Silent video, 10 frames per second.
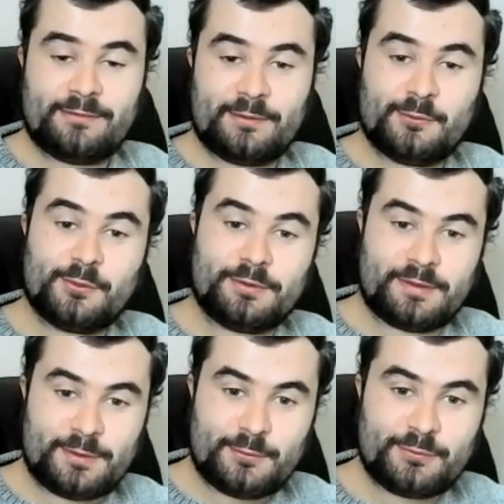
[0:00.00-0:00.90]
Is it to
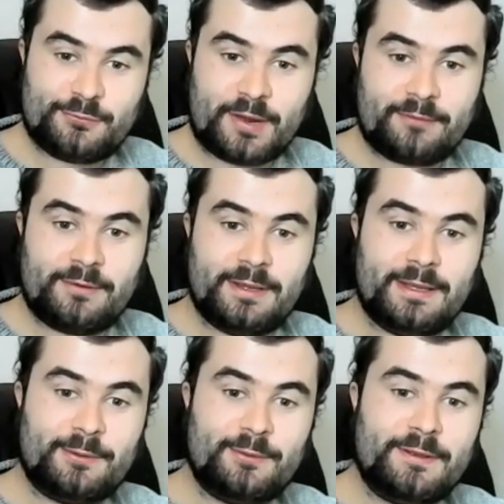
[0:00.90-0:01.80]
continue to
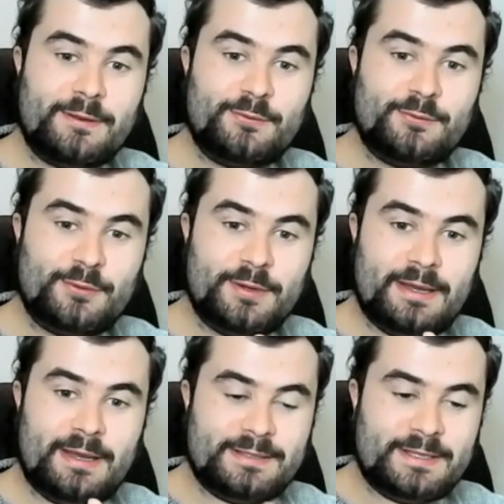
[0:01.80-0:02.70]
traveling, continue to
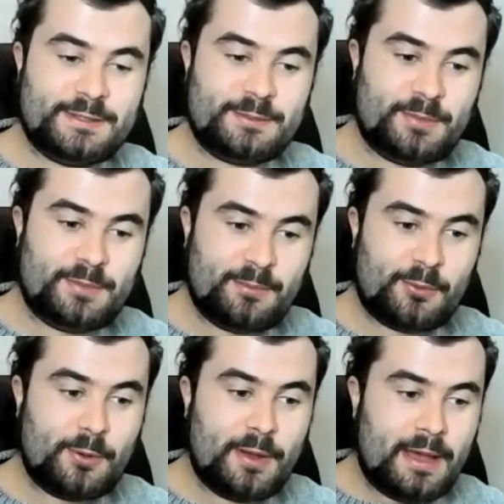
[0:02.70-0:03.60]
teaching
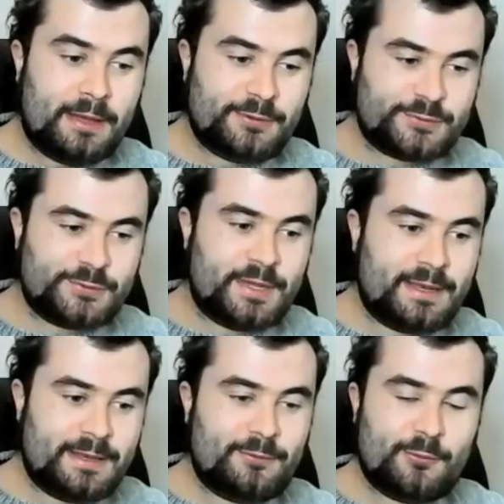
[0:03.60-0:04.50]
people, just to
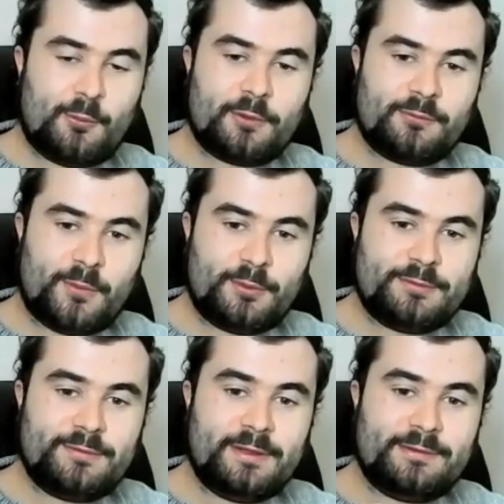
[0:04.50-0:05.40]
get into what's
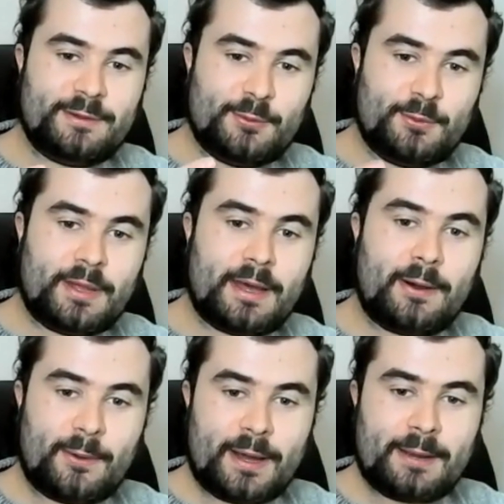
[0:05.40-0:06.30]
motivating you
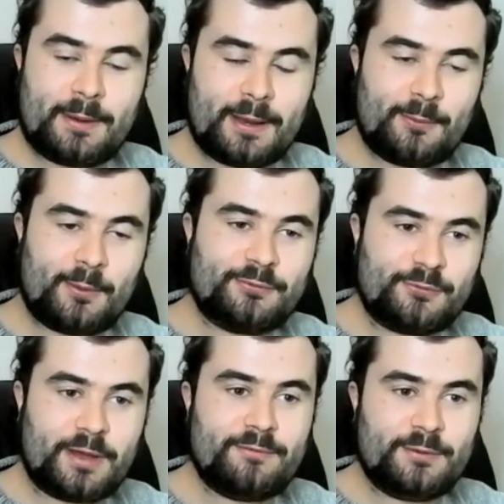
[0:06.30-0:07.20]
now and, and what's
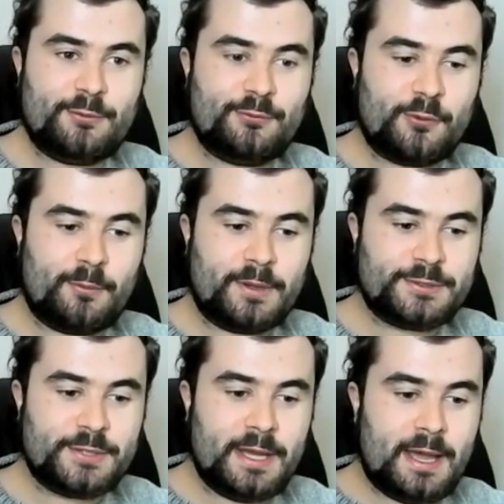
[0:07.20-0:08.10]
driving you so
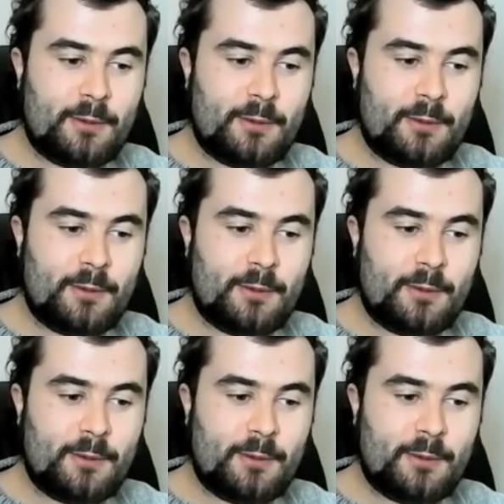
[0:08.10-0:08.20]
much?